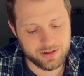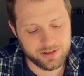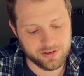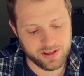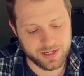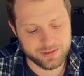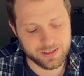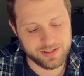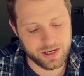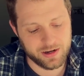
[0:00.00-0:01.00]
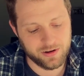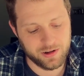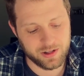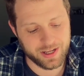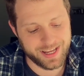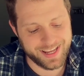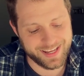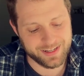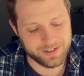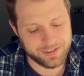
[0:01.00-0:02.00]
so that it does not all
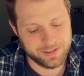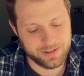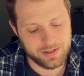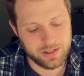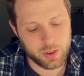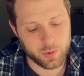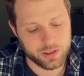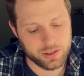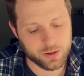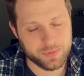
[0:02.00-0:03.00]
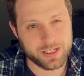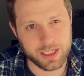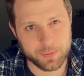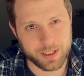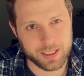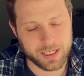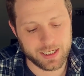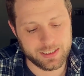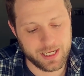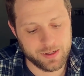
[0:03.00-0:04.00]
end with your becoming like a
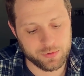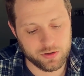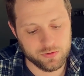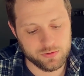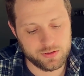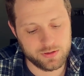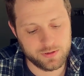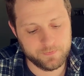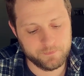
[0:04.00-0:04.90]
tame goose,